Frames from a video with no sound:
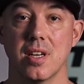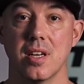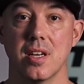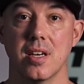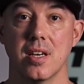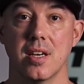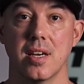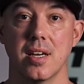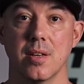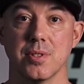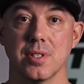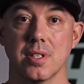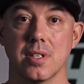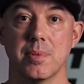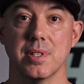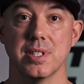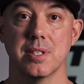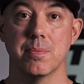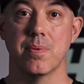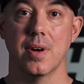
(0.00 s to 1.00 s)
I was a little
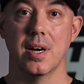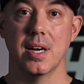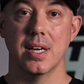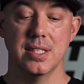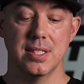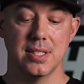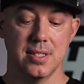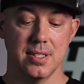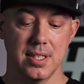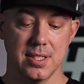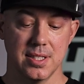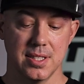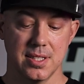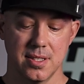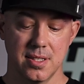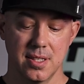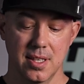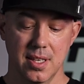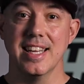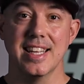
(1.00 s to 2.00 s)
bit surprised.
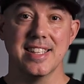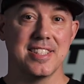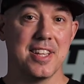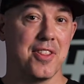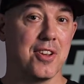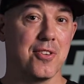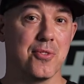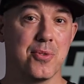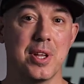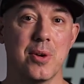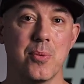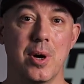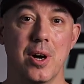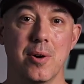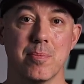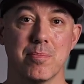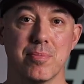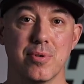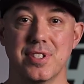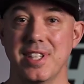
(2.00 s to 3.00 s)
It's something really
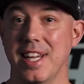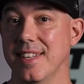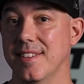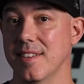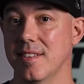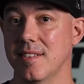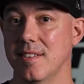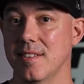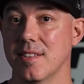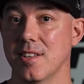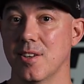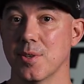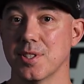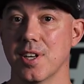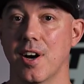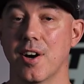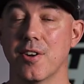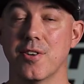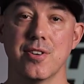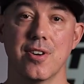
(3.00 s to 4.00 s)
well presented. It's
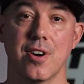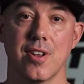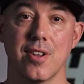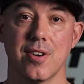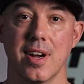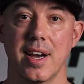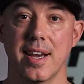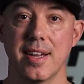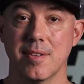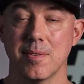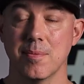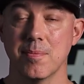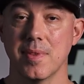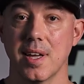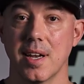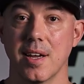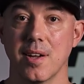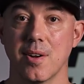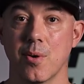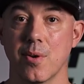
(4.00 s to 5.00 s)
$100 item
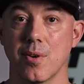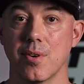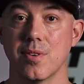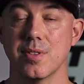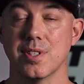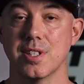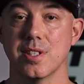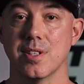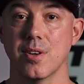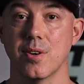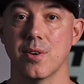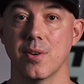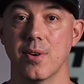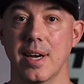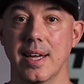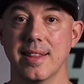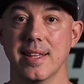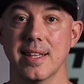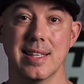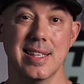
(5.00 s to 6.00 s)
that I ordered, so
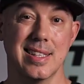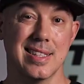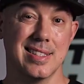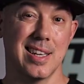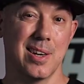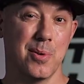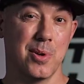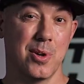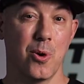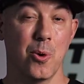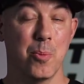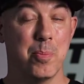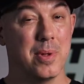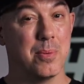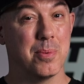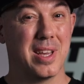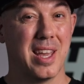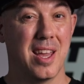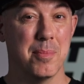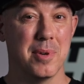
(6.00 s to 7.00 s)
at the least I would hope it
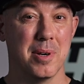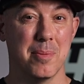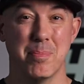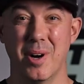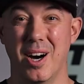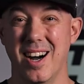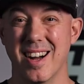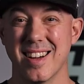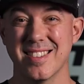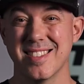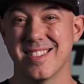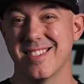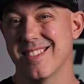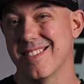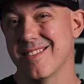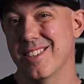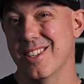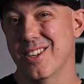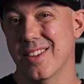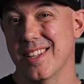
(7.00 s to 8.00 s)
would come in a
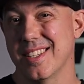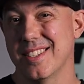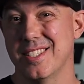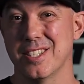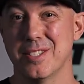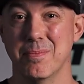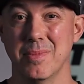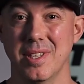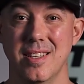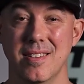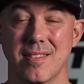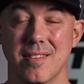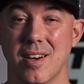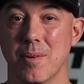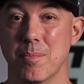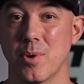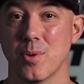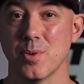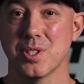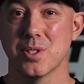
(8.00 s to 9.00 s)
box. That's just me.
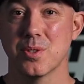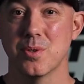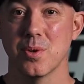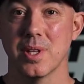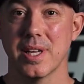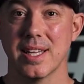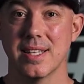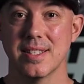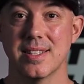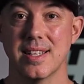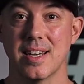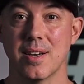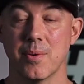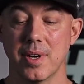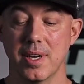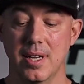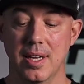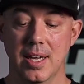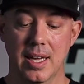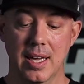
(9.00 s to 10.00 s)
I'm old school, I guess, that
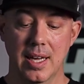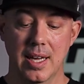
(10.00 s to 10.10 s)
way.